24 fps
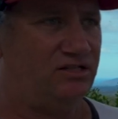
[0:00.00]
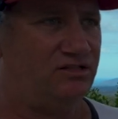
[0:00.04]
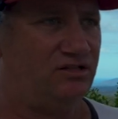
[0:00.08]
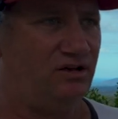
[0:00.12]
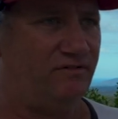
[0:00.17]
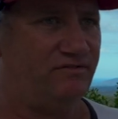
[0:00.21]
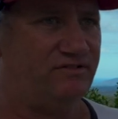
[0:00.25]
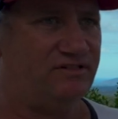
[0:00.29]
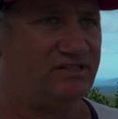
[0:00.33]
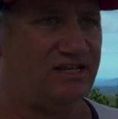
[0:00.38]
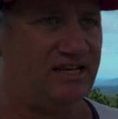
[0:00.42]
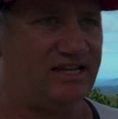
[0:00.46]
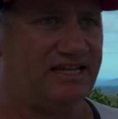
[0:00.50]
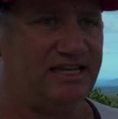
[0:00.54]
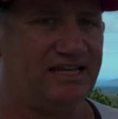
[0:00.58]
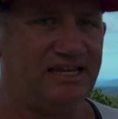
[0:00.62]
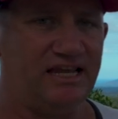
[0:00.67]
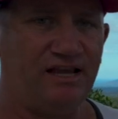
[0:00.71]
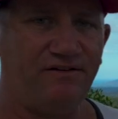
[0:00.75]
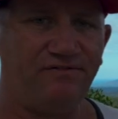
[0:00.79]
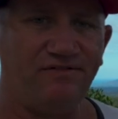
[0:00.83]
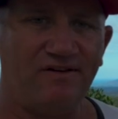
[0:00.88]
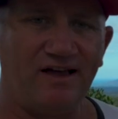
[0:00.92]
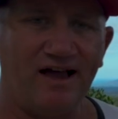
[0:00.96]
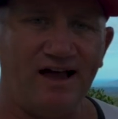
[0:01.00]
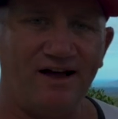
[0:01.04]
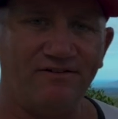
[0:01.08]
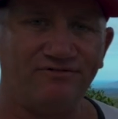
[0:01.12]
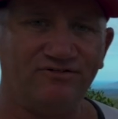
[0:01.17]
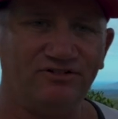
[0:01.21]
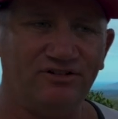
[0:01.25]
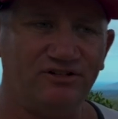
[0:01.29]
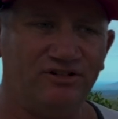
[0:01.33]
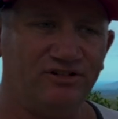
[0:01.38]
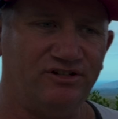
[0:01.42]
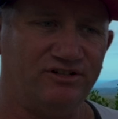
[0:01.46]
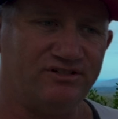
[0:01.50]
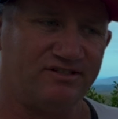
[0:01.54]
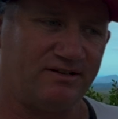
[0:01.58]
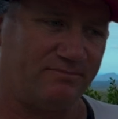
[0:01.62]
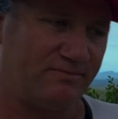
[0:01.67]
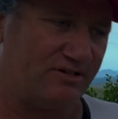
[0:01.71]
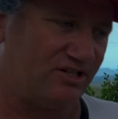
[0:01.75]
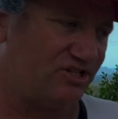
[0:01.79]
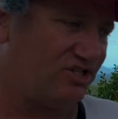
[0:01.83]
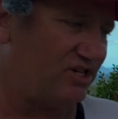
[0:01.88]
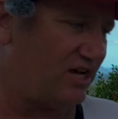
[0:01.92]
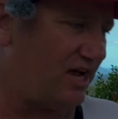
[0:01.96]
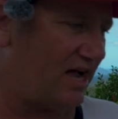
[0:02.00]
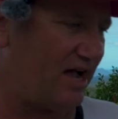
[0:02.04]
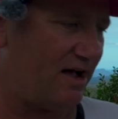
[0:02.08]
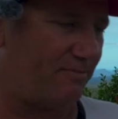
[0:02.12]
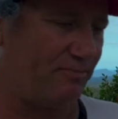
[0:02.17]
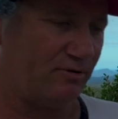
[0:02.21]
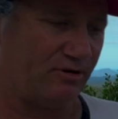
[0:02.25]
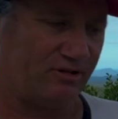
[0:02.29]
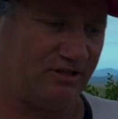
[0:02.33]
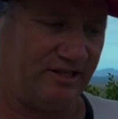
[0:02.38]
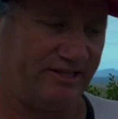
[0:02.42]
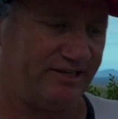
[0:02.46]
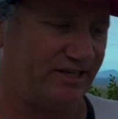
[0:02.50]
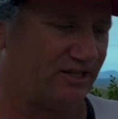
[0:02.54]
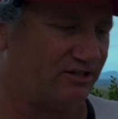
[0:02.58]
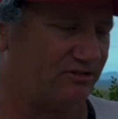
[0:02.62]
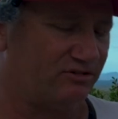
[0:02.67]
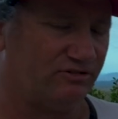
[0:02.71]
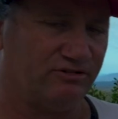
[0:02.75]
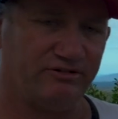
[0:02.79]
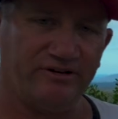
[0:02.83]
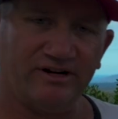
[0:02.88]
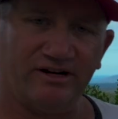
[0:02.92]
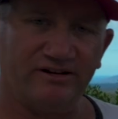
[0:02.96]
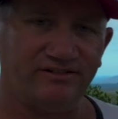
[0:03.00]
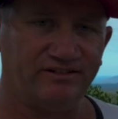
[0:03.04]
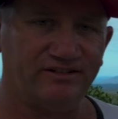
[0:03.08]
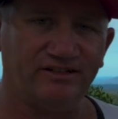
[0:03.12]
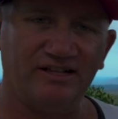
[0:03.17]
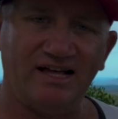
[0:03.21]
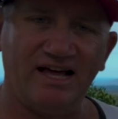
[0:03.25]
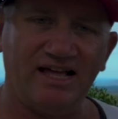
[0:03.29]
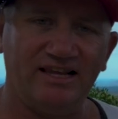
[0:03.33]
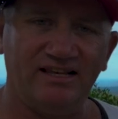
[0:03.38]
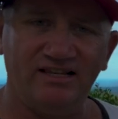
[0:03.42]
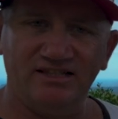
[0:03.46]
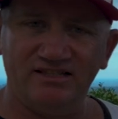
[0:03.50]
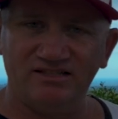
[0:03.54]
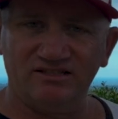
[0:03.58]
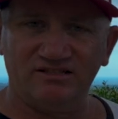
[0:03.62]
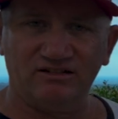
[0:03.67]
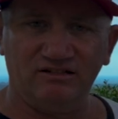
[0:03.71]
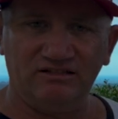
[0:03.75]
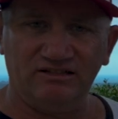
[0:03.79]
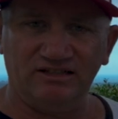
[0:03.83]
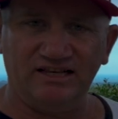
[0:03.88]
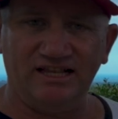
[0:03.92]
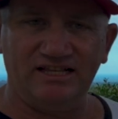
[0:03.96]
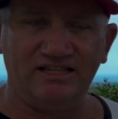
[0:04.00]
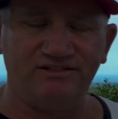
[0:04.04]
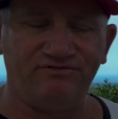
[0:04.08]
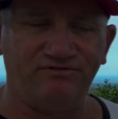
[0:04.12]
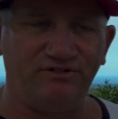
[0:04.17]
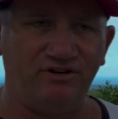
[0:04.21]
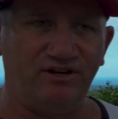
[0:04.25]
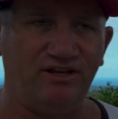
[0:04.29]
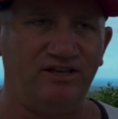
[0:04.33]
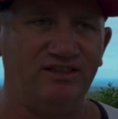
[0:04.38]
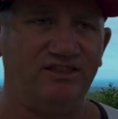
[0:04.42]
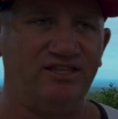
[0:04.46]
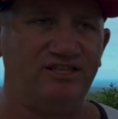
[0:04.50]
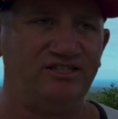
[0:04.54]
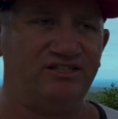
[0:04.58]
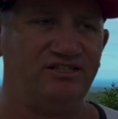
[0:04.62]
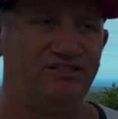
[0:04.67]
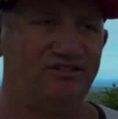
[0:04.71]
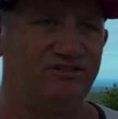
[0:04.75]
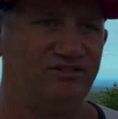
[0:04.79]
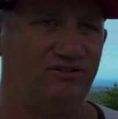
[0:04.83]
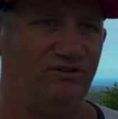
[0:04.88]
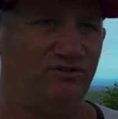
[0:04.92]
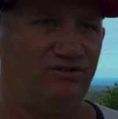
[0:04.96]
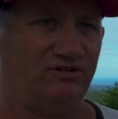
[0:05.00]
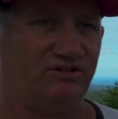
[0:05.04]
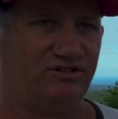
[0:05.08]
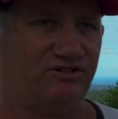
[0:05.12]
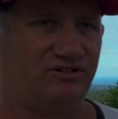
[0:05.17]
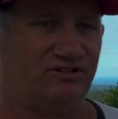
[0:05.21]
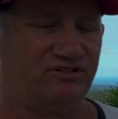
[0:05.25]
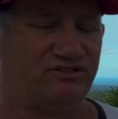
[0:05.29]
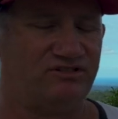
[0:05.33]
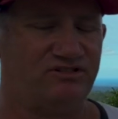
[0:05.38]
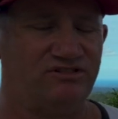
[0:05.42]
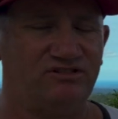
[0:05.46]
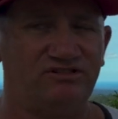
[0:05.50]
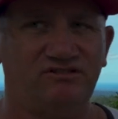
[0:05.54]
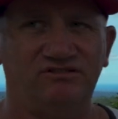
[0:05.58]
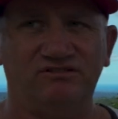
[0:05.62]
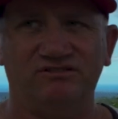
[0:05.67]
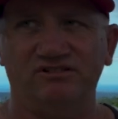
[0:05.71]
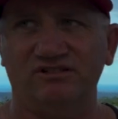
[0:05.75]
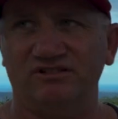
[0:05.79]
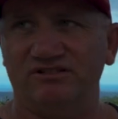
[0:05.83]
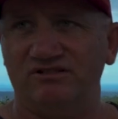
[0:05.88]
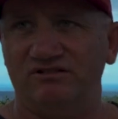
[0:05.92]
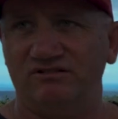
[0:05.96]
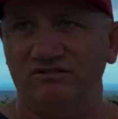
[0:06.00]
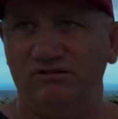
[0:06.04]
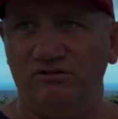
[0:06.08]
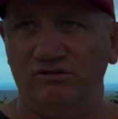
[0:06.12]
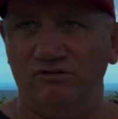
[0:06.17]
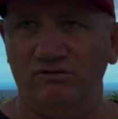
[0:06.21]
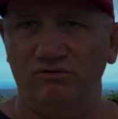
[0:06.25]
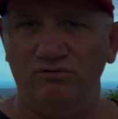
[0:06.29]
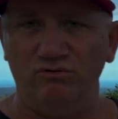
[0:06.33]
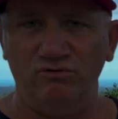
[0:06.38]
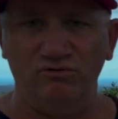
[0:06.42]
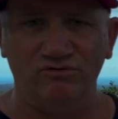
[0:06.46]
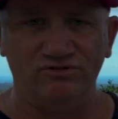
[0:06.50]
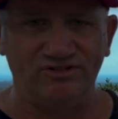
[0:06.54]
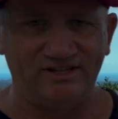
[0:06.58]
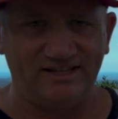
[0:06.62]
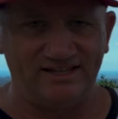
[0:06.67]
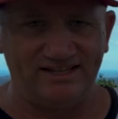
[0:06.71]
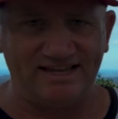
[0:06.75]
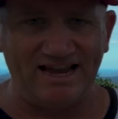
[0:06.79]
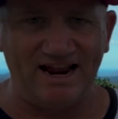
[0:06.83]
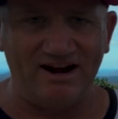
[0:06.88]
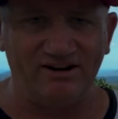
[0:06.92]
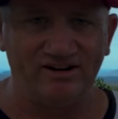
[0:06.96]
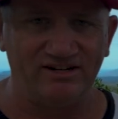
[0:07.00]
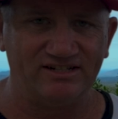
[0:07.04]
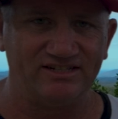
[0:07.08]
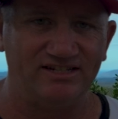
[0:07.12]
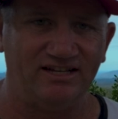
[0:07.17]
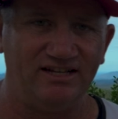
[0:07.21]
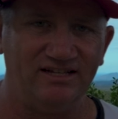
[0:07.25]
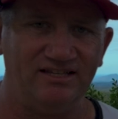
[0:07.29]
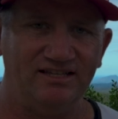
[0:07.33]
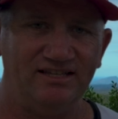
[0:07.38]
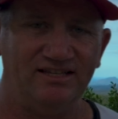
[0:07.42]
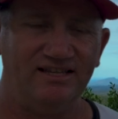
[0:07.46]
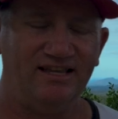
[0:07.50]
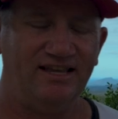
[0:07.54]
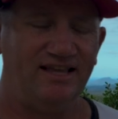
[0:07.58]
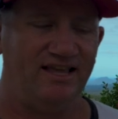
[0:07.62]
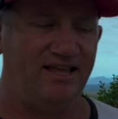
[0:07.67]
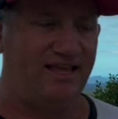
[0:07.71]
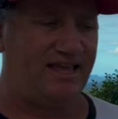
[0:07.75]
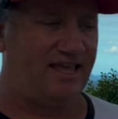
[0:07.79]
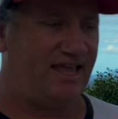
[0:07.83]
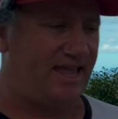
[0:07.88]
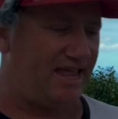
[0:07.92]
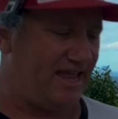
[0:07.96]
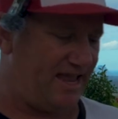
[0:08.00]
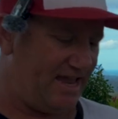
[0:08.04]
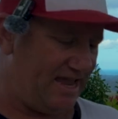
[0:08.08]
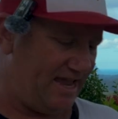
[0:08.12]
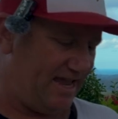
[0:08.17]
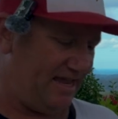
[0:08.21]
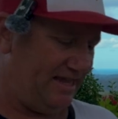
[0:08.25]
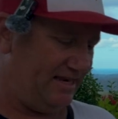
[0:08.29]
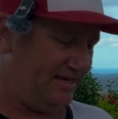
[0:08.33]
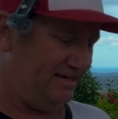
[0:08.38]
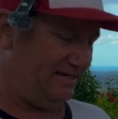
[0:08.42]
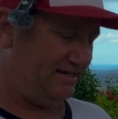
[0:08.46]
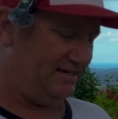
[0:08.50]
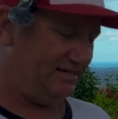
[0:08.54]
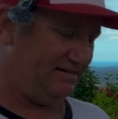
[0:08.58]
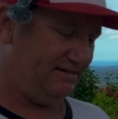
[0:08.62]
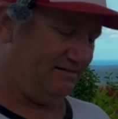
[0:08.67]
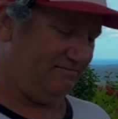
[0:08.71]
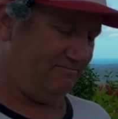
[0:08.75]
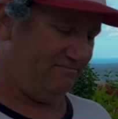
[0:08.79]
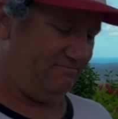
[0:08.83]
obviously, if you're after something sharp or clinical or anything like that, it's not the lens for you. This has got just oozing character, and